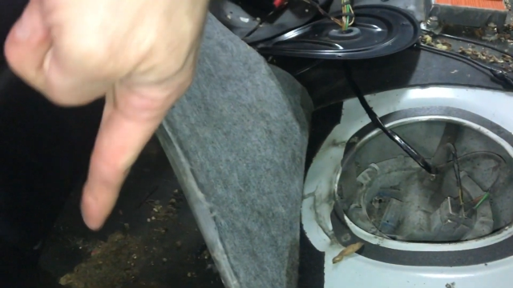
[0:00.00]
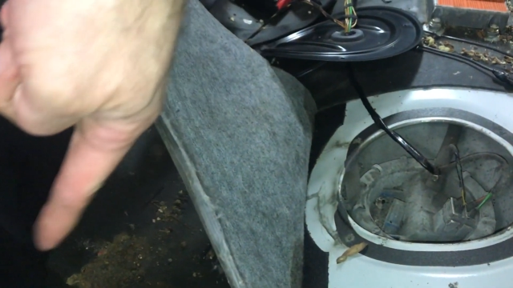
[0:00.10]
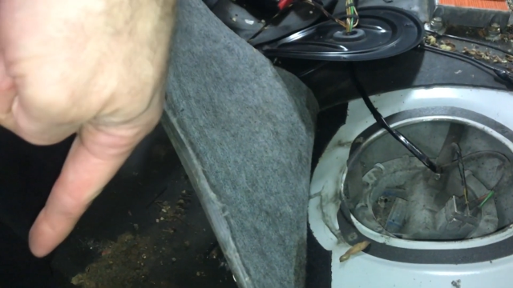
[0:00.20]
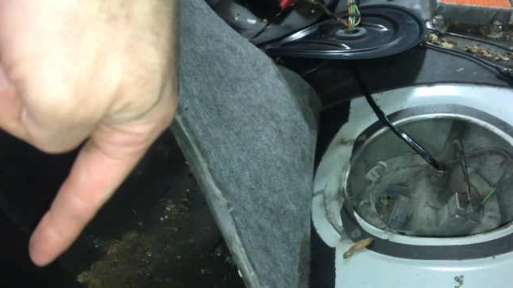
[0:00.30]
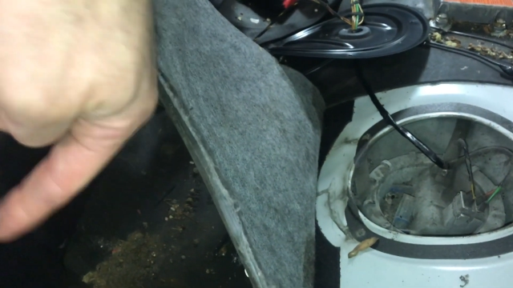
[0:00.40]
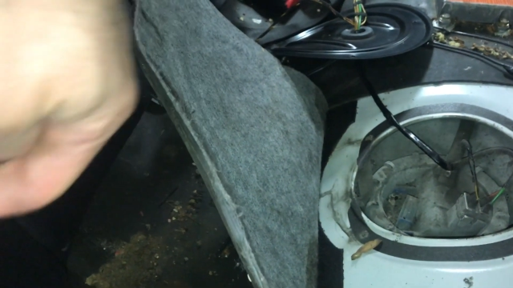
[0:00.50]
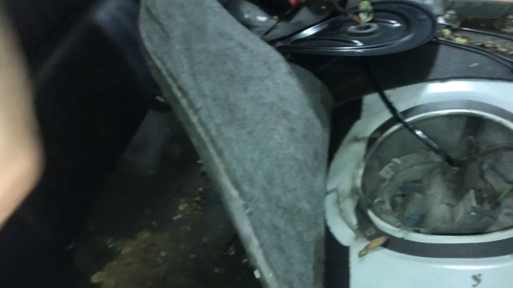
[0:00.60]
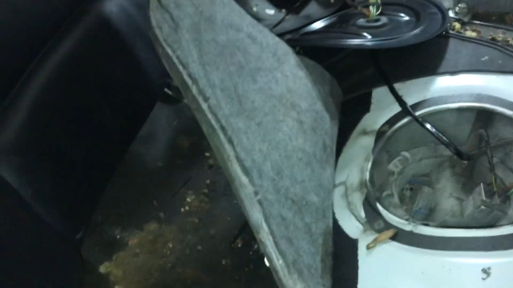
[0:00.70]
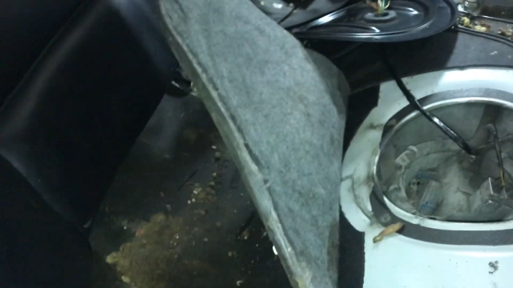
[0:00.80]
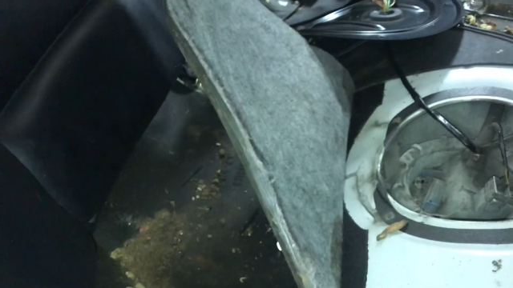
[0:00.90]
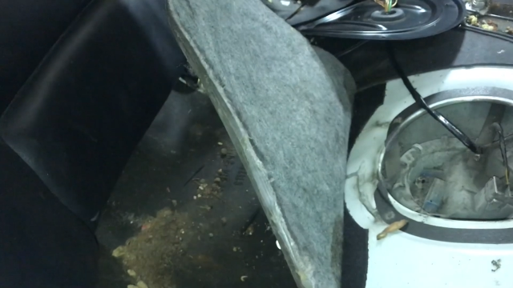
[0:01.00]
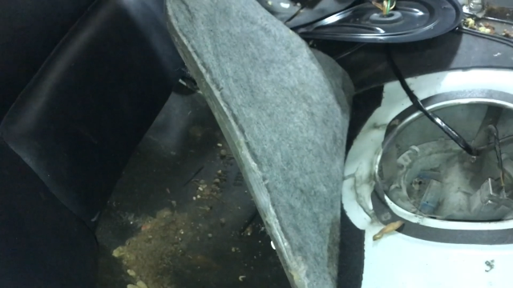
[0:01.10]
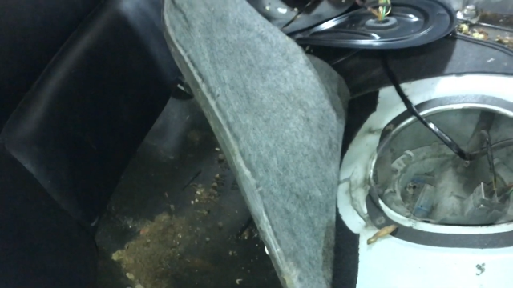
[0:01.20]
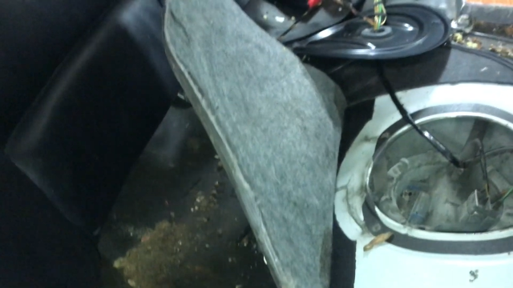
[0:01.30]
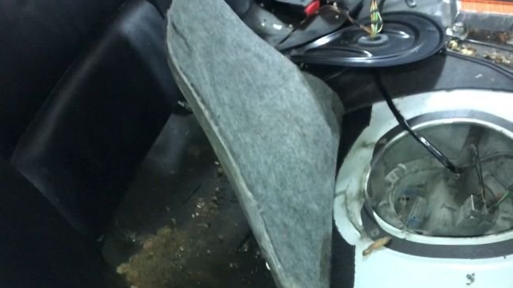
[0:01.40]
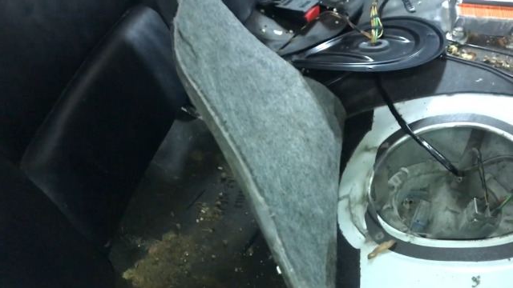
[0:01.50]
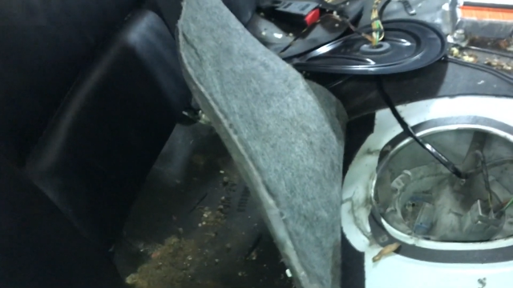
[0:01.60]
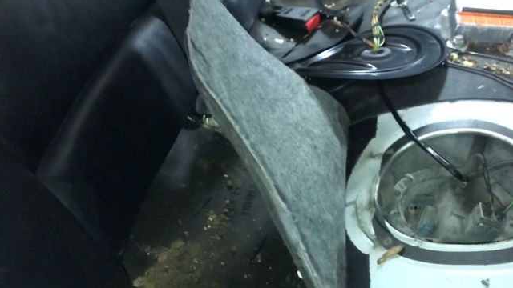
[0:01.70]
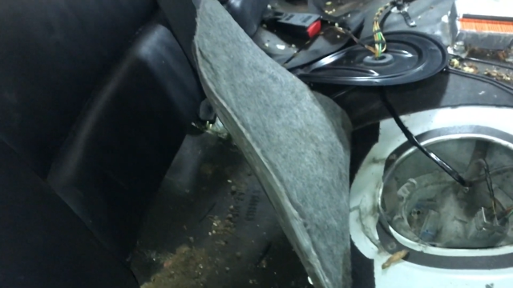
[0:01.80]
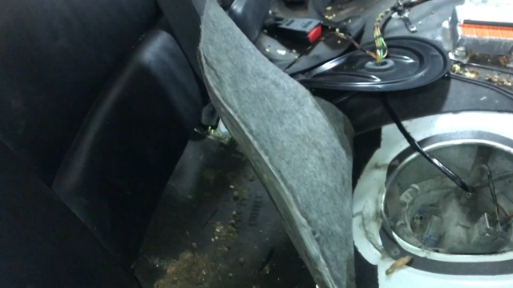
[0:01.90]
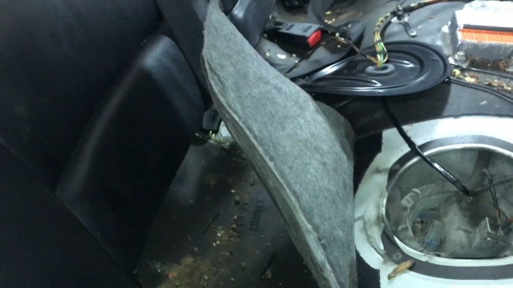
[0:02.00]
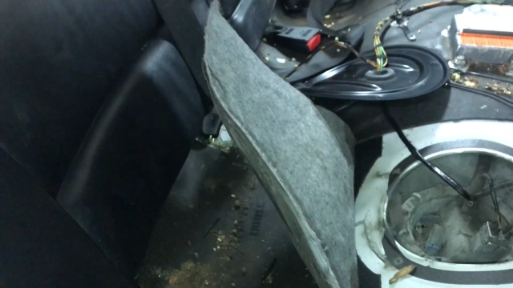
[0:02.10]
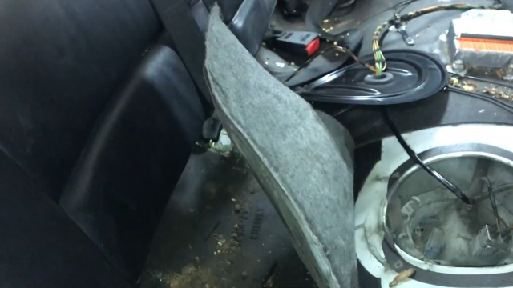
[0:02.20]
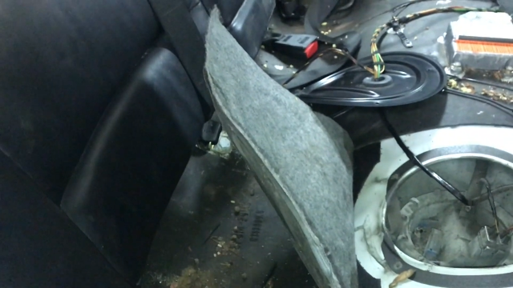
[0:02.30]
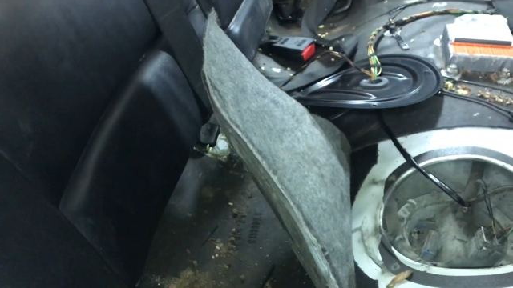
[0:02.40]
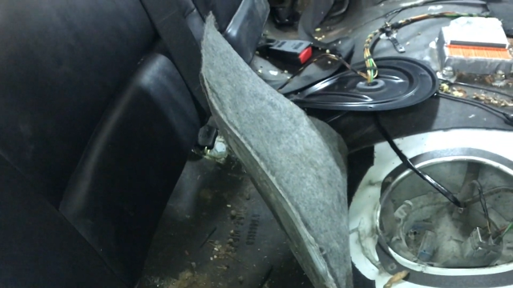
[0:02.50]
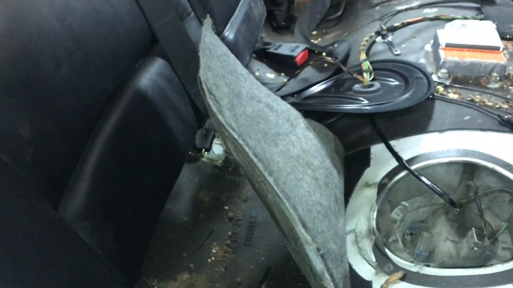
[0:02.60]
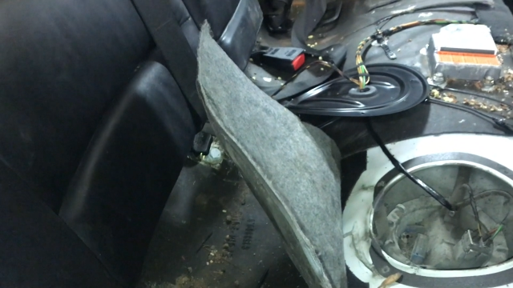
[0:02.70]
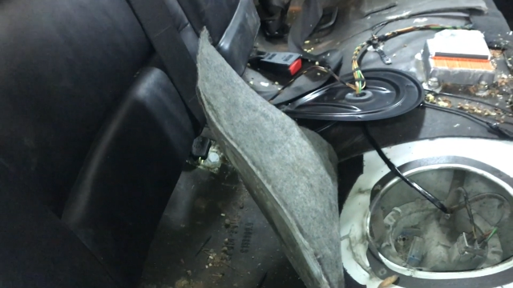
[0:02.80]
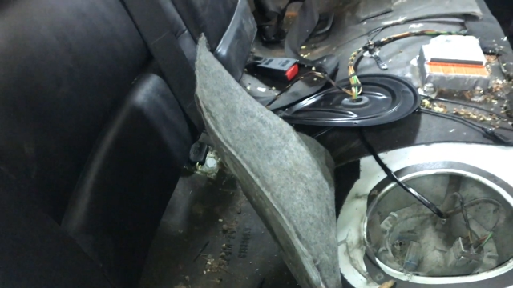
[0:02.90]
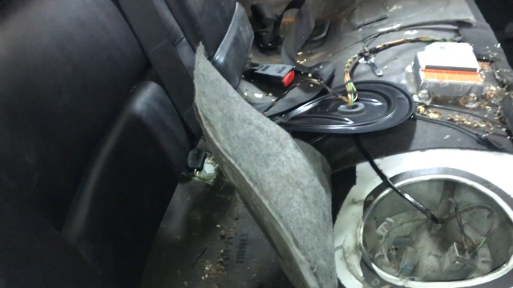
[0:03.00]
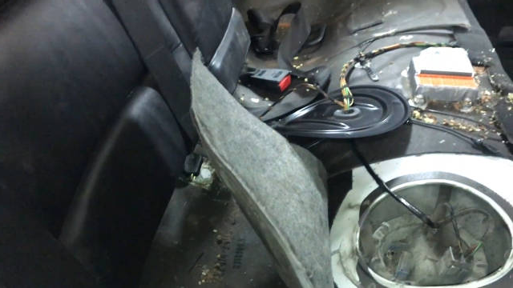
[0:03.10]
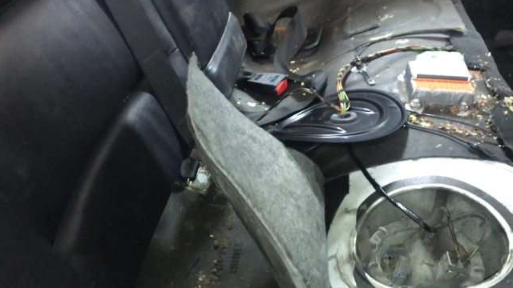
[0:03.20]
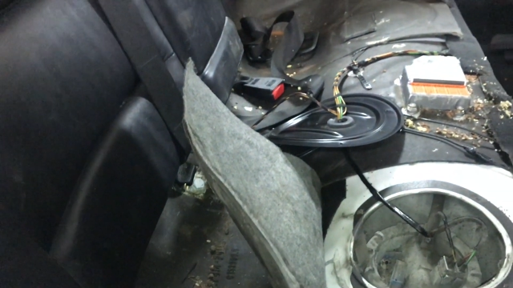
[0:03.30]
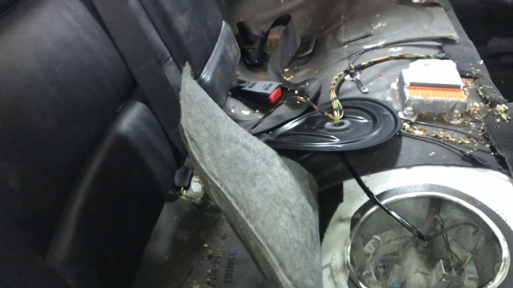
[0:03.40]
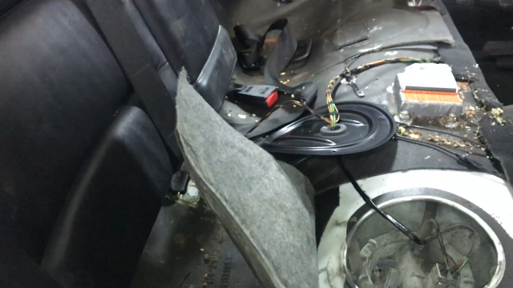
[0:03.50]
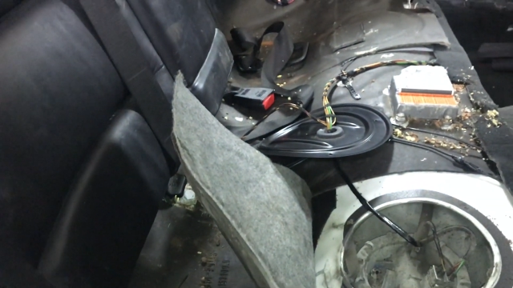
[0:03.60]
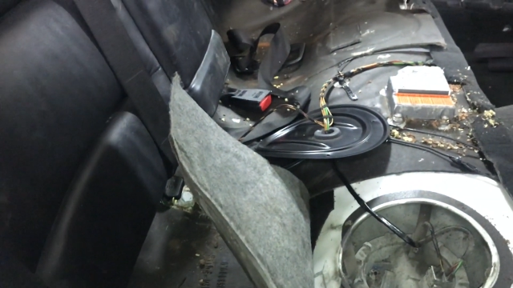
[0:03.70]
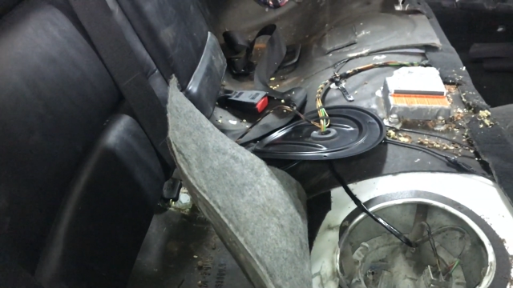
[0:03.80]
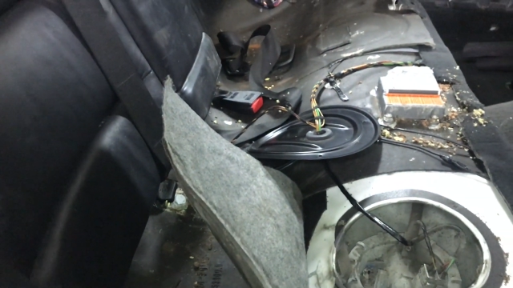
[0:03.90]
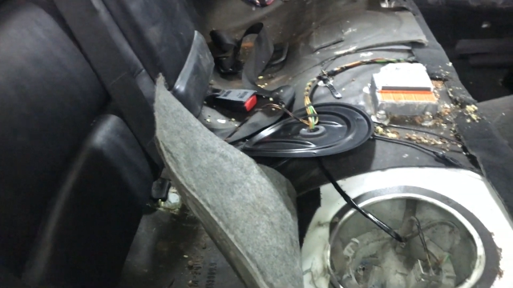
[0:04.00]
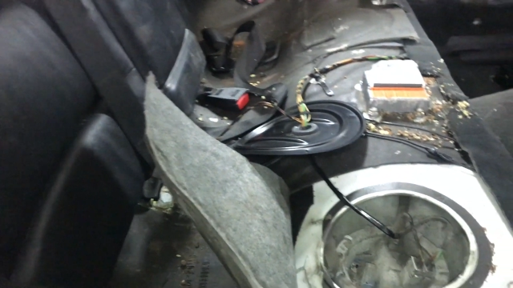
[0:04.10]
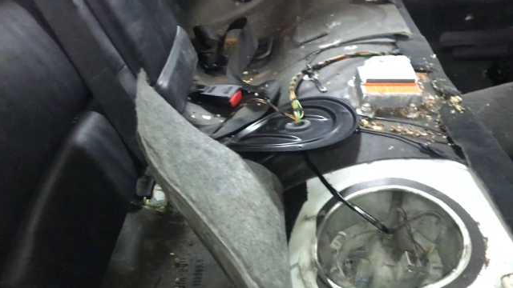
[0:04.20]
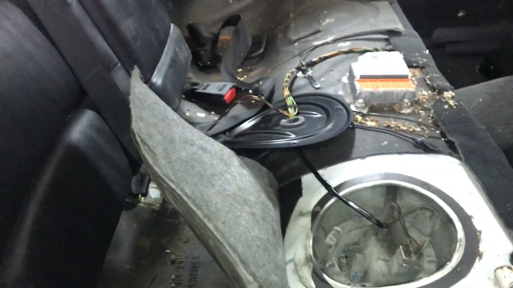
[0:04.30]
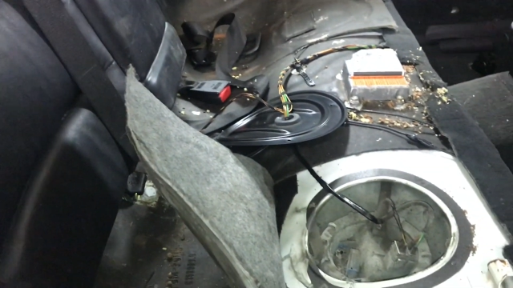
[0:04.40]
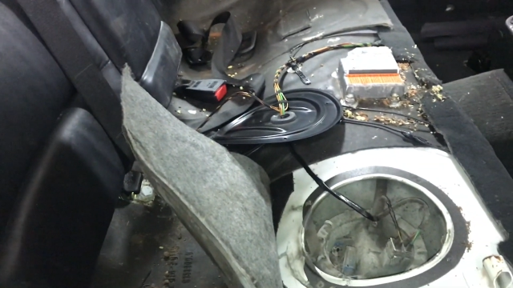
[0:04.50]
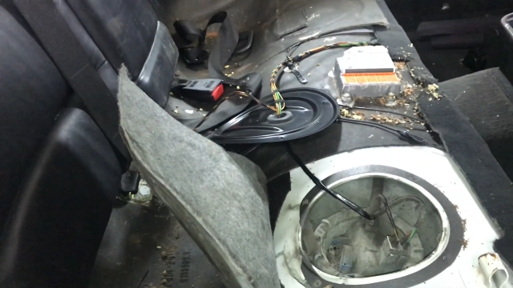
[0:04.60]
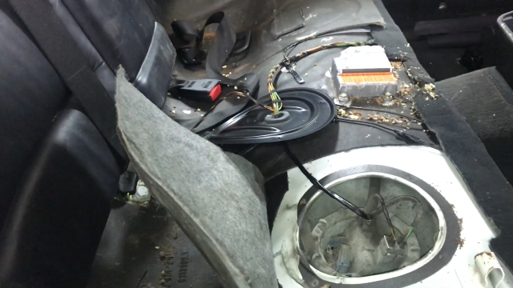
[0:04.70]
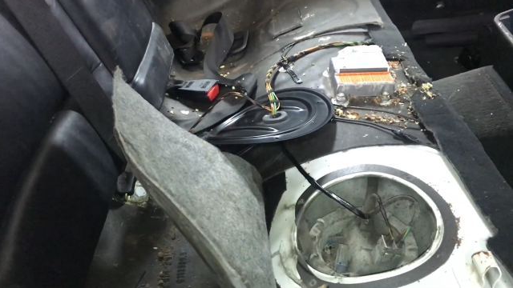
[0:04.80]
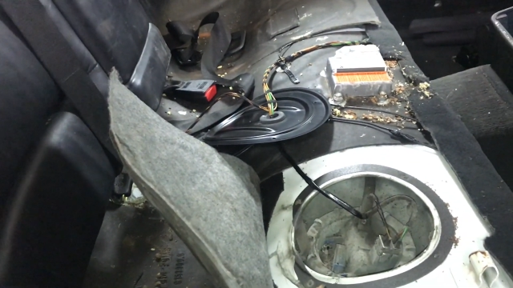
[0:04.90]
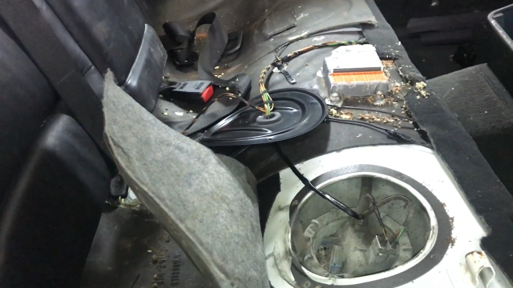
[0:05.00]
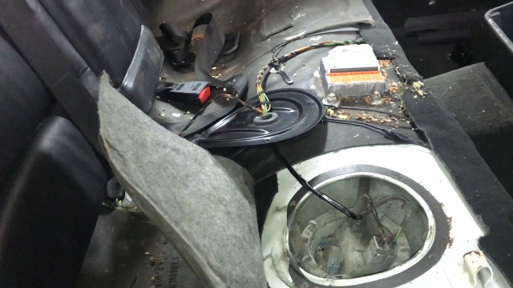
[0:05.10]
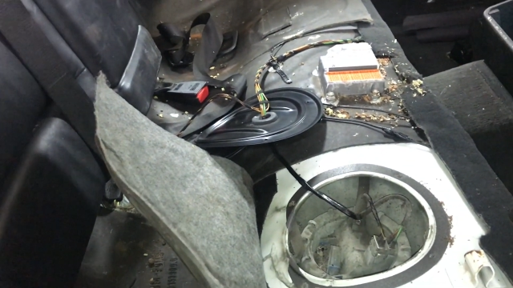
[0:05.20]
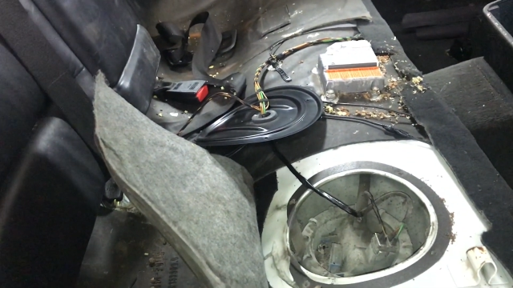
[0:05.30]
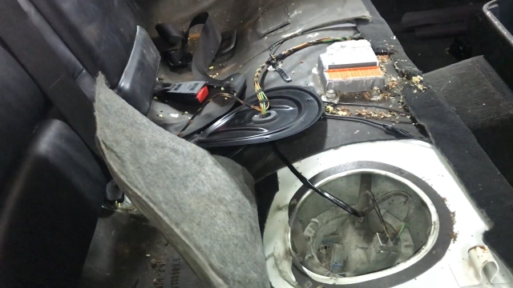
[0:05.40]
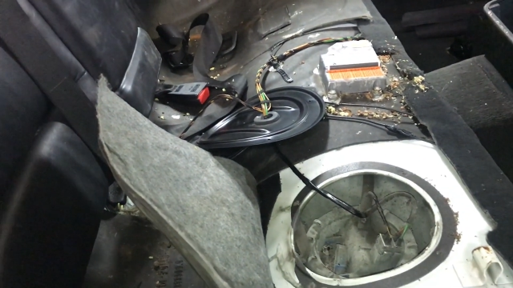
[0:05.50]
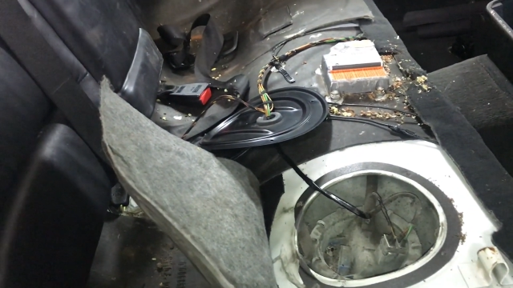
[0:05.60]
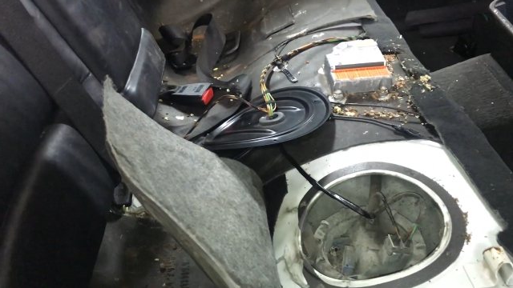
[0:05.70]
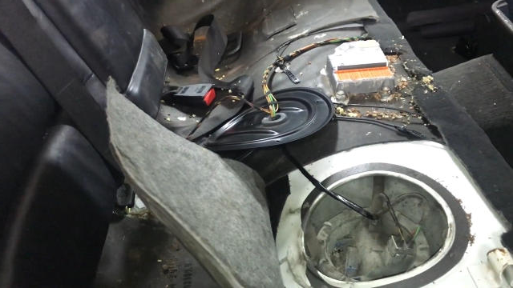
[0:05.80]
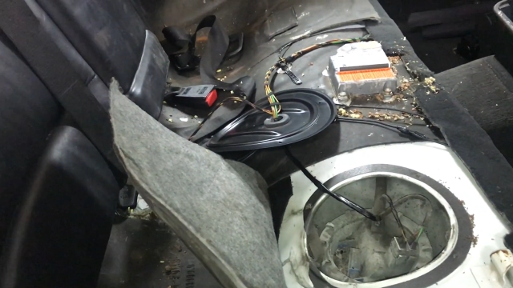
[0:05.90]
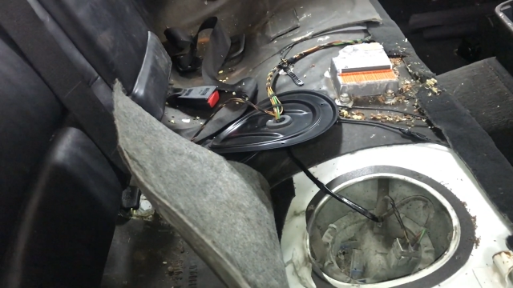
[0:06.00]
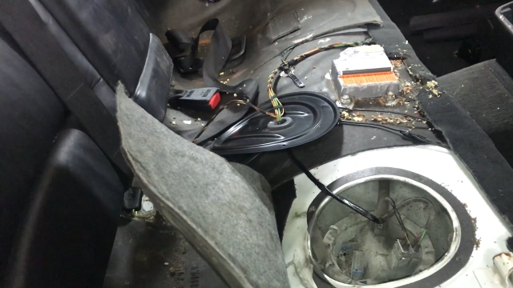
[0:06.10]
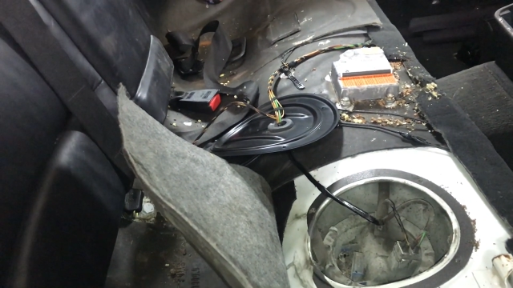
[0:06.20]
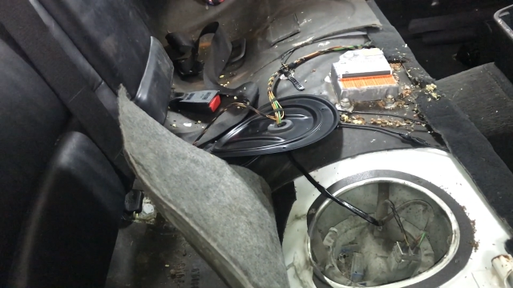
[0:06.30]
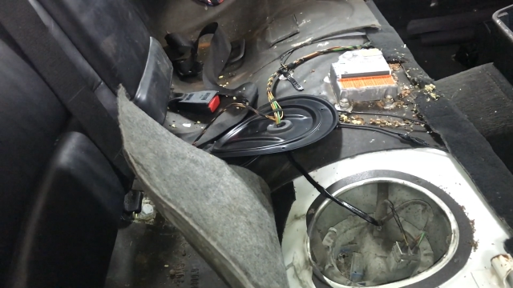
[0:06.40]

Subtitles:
No face is visible, so there are no lips to read.